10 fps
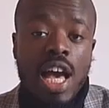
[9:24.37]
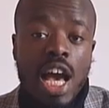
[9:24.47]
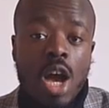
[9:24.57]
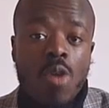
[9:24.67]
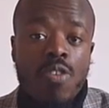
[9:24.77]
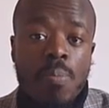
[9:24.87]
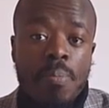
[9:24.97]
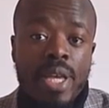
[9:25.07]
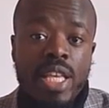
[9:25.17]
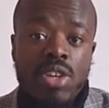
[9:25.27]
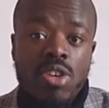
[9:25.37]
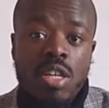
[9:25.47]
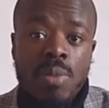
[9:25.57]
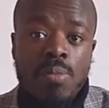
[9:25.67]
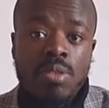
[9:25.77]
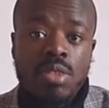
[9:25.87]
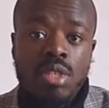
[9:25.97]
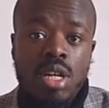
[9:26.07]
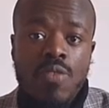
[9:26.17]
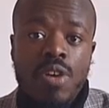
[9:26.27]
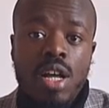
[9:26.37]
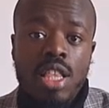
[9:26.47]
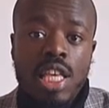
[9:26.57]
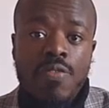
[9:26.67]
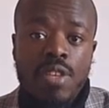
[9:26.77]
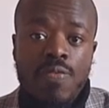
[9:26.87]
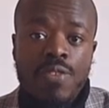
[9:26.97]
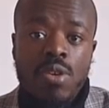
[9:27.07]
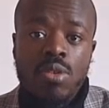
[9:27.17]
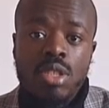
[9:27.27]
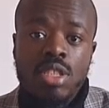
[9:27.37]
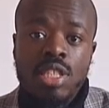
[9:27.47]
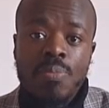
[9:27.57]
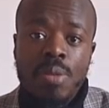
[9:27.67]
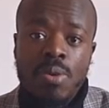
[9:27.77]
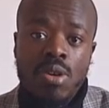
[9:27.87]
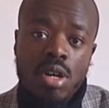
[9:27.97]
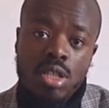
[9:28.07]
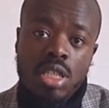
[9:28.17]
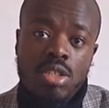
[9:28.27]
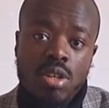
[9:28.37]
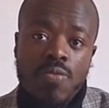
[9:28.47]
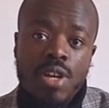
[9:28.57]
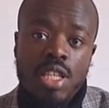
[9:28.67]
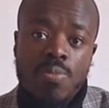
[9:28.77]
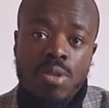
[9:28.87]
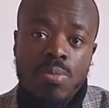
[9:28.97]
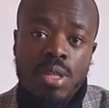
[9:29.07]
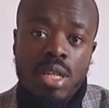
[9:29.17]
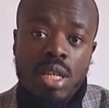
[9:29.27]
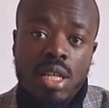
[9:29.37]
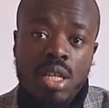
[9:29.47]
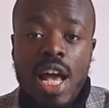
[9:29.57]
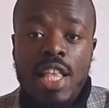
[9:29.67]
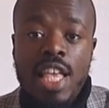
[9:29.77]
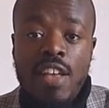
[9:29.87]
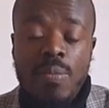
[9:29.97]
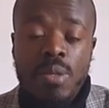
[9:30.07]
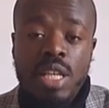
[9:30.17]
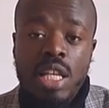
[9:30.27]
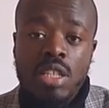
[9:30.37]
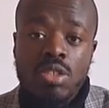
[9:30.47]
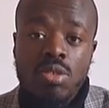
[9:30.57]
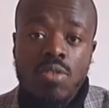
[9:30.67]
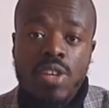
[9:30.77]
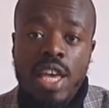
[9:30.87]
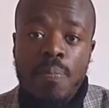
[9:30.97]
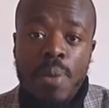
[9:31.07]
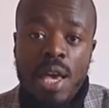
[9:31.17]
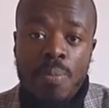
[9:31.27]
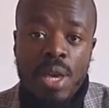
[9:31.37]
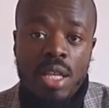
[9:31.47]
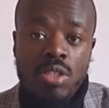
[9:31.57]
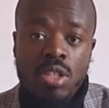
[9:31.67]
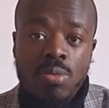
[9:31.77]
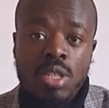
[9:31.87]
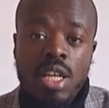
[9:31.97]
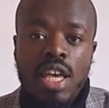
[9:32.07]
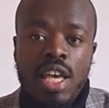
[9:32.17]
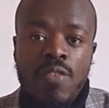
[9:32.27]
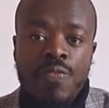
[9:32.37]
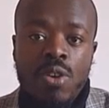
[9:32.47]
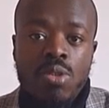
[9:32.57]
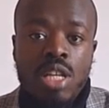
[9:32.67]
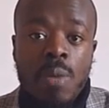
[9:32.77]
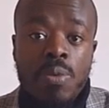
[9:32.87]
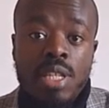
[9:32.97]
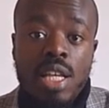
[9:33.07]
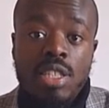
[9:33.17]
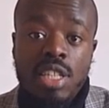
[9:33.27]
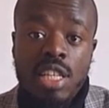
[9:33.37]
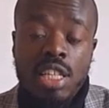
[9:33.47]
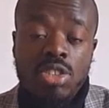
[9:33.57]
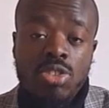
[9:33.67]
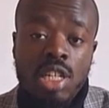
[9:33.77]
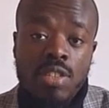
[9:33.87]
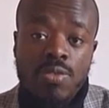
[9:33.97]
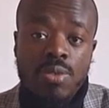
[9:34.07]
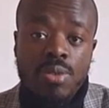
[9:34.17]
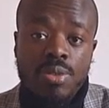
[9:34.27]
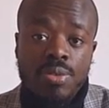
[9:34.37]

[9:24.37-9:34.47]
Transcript: However, many good members of staff are leaving the field simply because it's not funded properly, and they have the potential of getting better paid jobs in fields that are potentially less stressful.